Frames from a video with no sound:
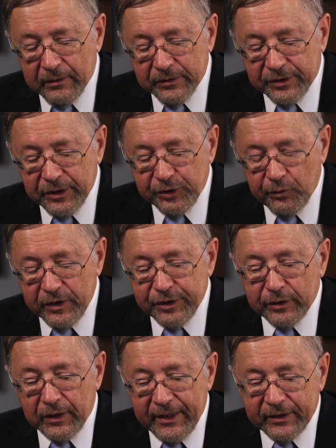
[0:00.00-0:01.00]

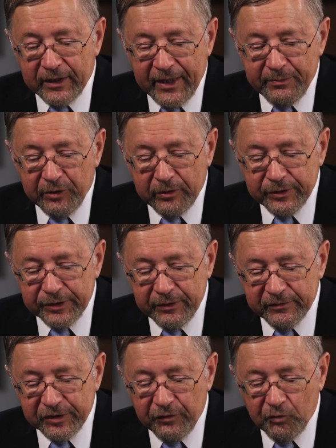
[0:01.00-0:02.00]
situation like the Liberian
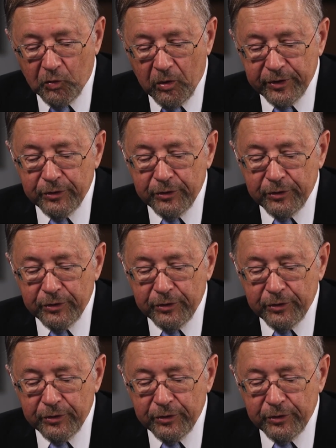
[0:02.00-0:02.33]
Civil War,